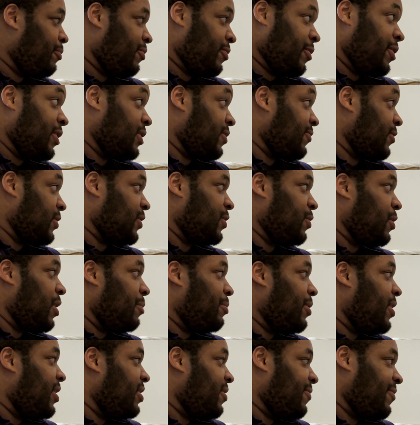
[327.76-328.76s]
those of us who are
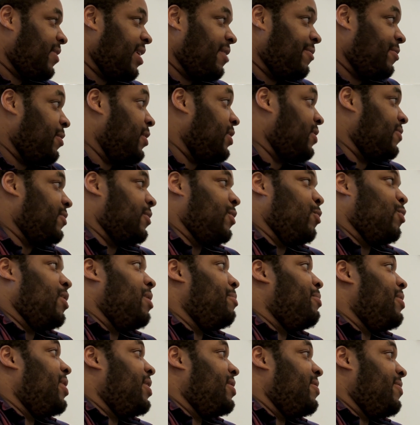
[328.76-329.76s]
part of the faith, those of us who
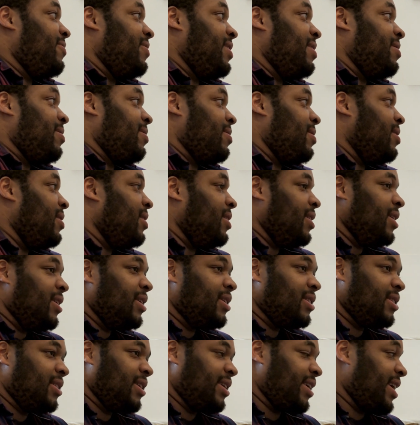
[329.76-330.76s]
aren't part of the faith,
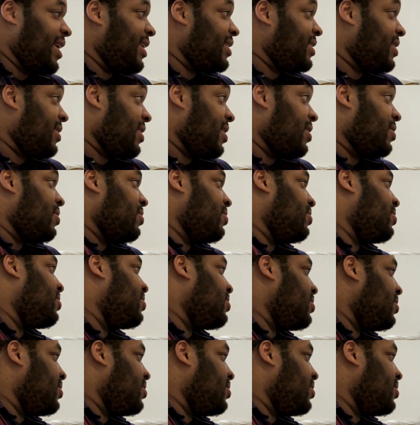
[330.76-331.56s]
okay, to get to that goal.